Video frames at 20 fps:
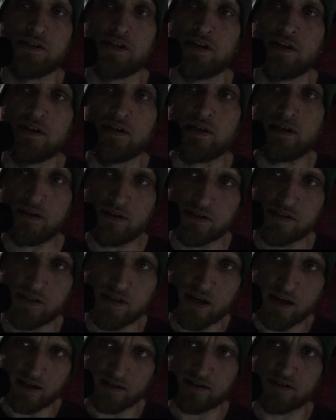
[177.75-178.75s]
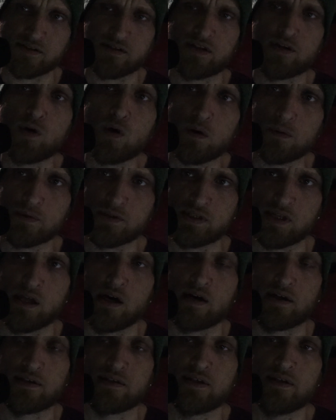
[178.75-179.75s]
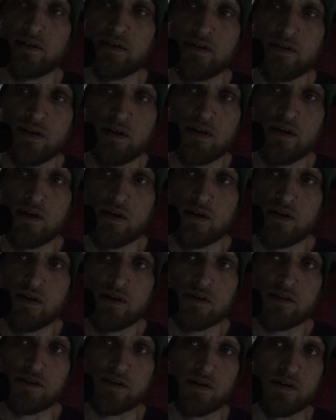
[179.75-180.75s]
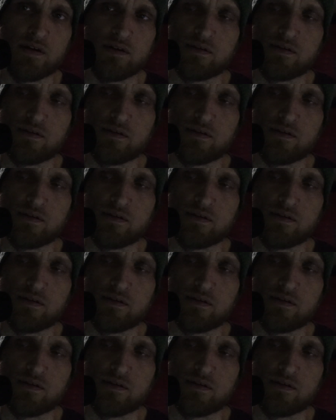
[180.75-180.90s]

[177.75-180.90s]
he couldn't get inside because the door was locked. So